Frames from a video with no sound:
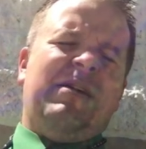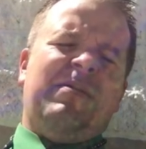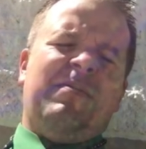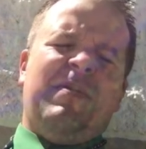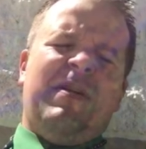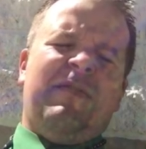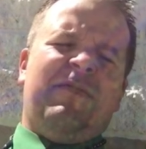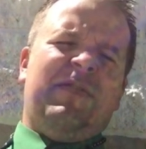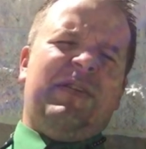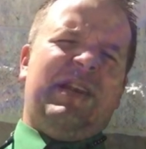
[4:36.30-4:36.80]

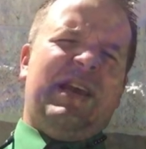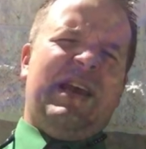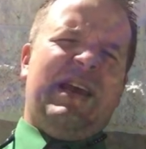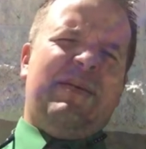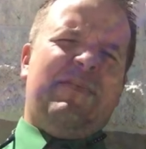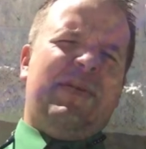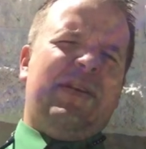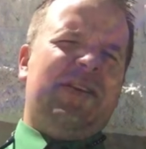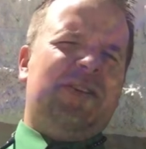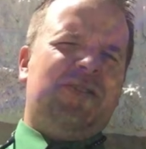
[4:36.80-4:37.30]
every day.
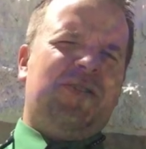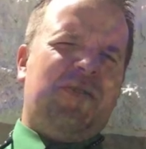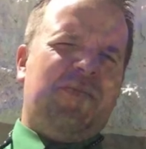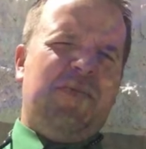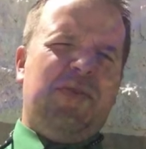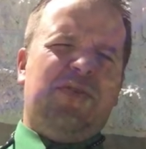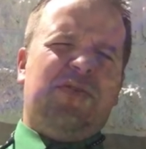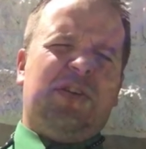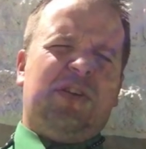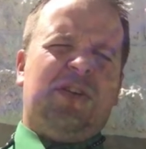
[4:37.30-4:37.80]
Make sure the
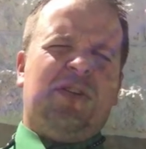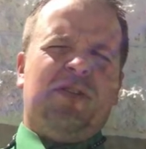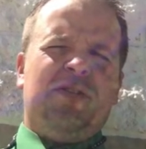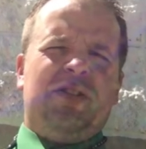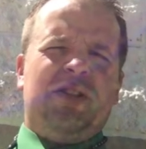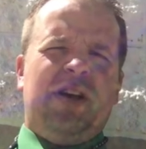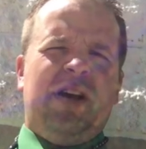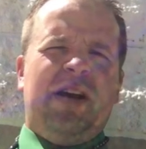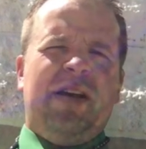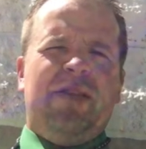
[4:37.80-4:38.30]
music
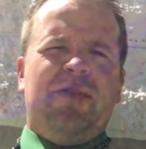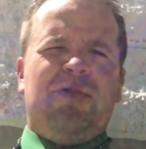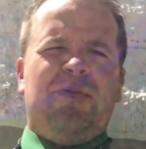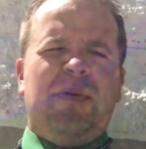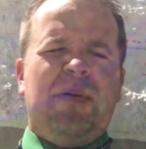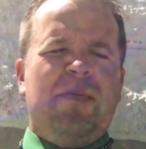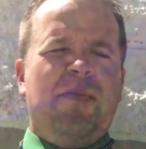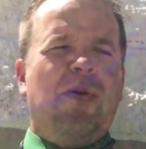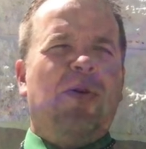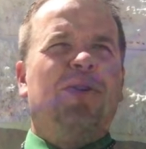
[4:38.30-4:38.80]
turns on. There's
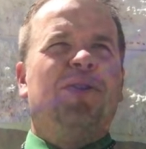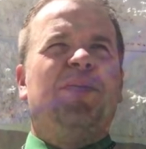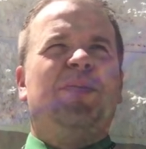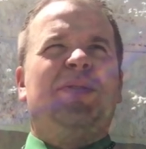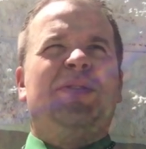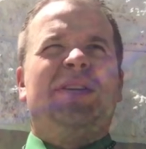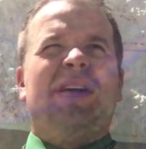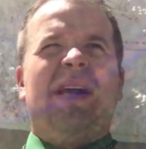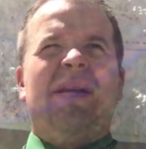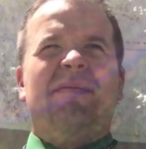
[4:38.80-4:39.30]
been multiple
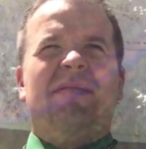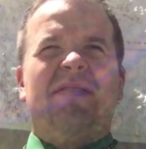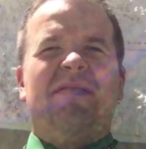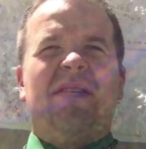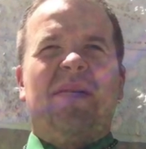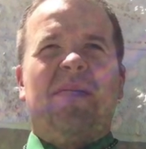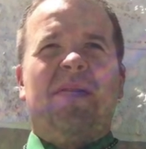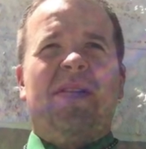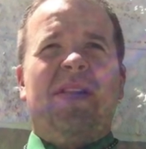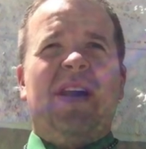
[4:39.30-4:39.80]
times I've
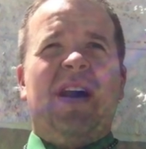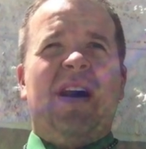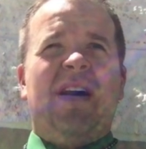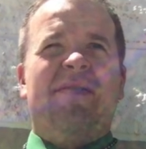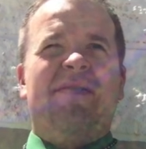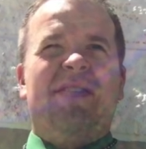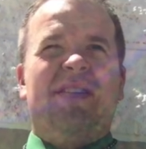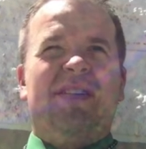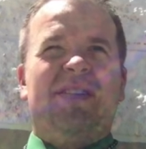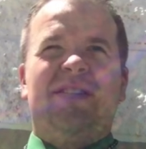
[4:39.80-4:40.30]
come into the
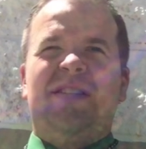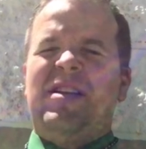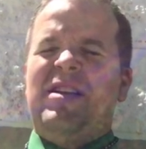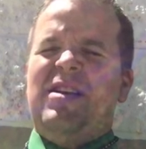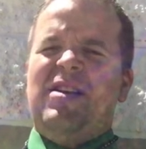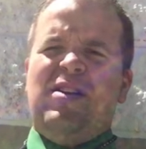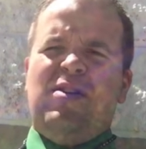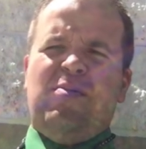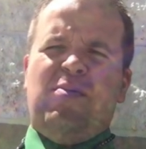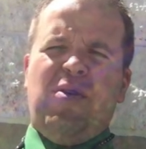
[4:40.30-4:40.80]
office
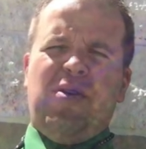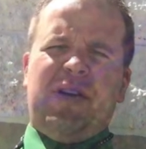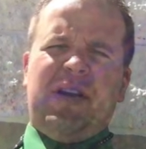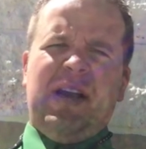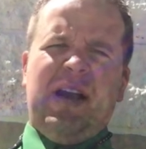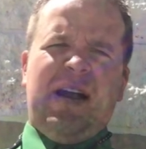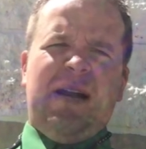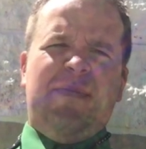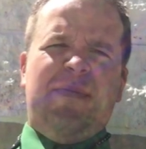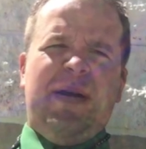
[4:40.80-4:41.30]

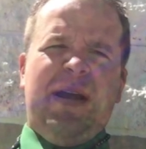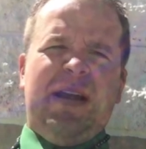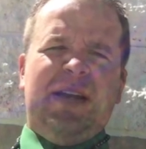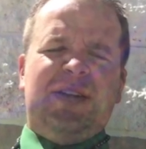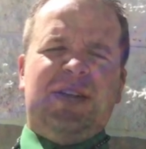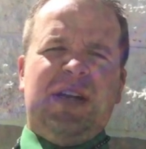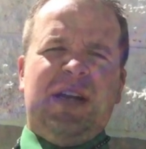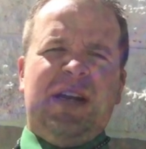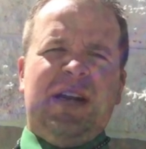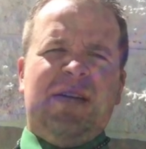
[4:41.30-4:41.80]
working on a
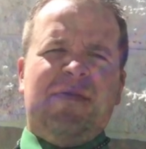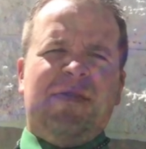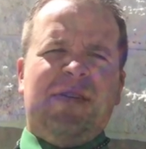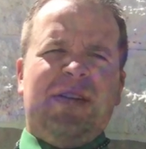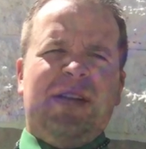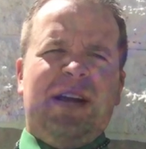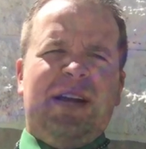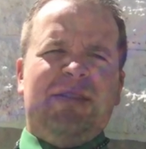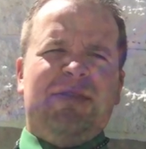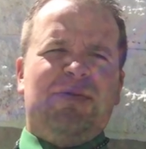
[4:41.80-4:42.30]
patient. I
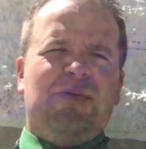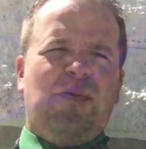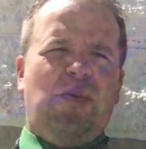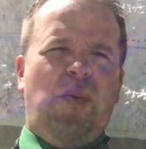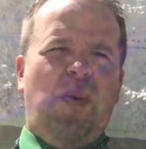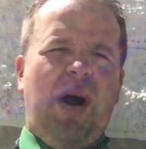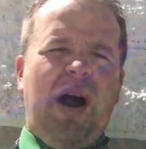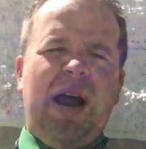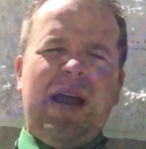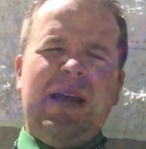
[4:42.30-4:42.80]
realized,
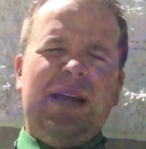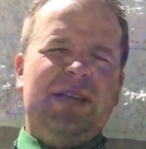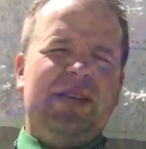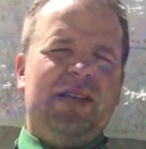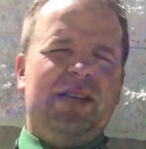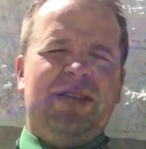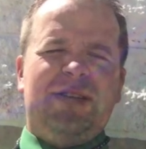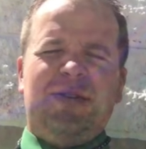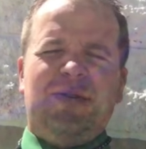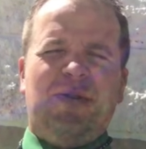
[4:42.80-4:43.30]
why is
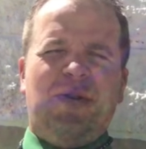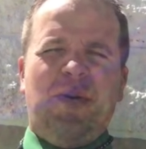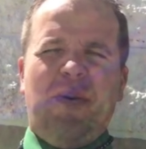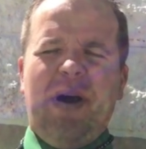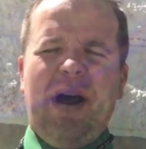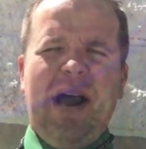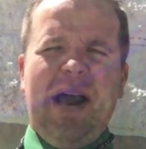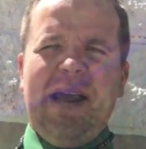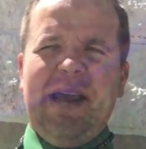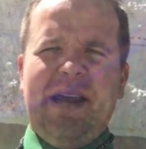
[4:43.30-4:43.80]
it so
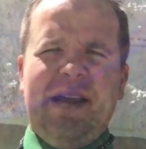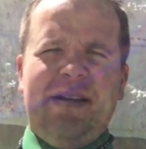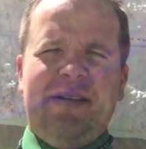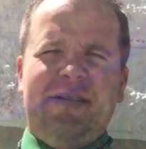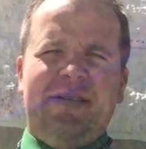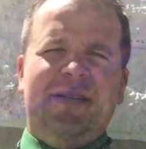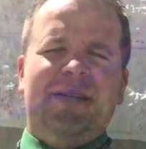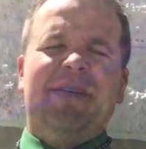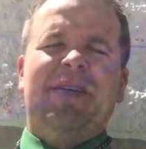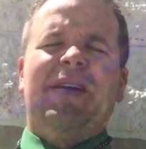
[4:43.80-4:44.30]
quiet?
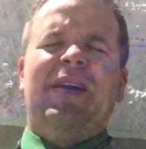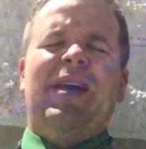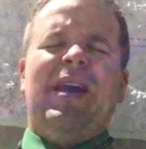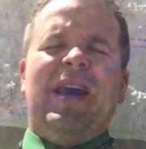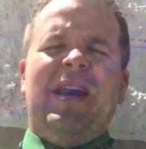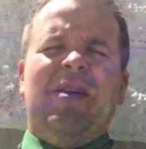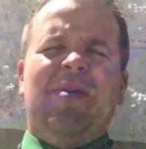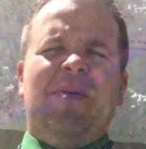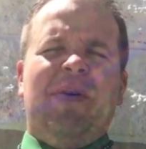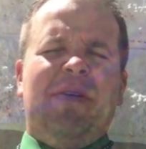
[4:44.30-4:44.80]

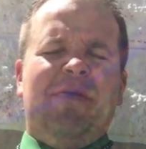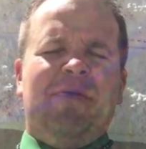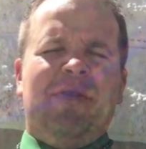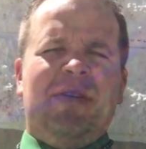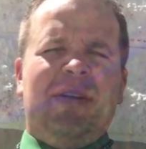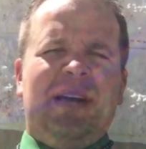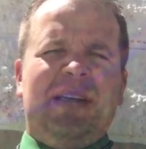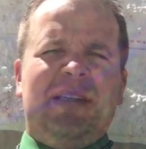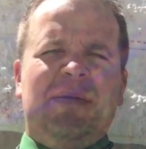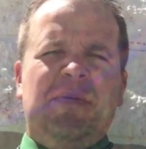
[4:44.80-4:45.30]
Anyway,
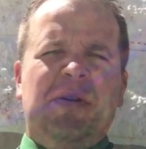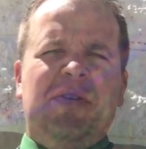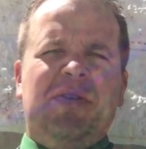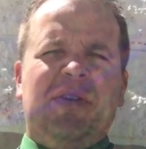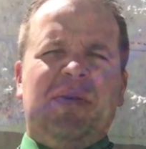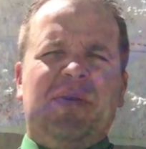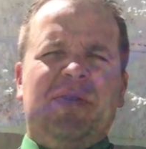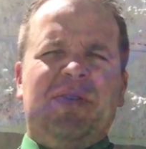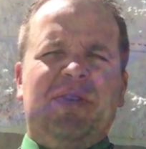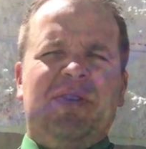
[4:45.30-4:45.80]
realized the
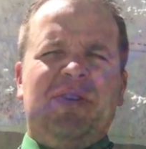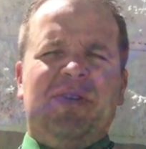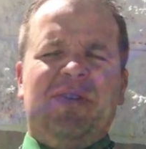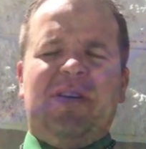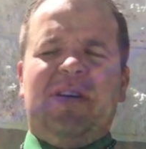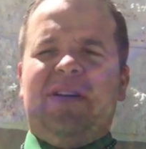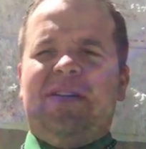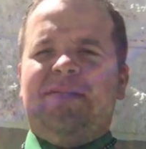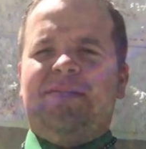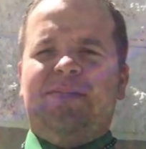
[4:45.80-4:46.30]
music wasn't turned
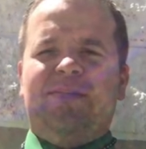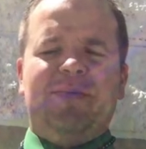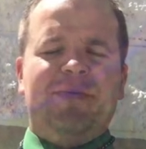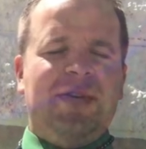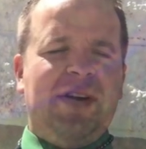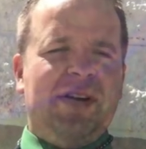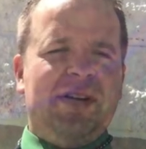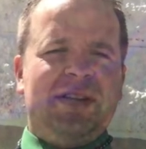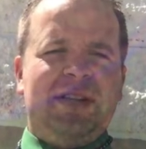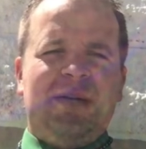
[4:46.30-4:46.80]
on.
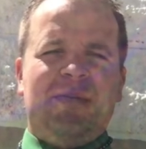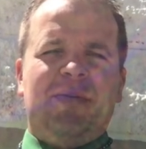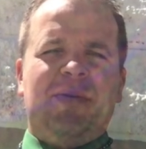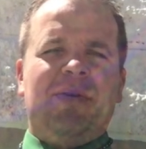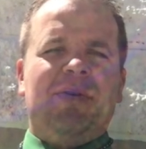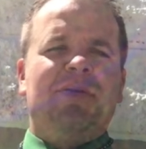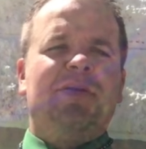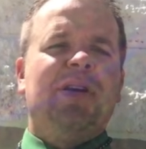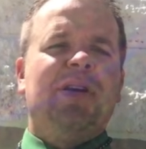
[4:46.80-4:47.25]
Very simple.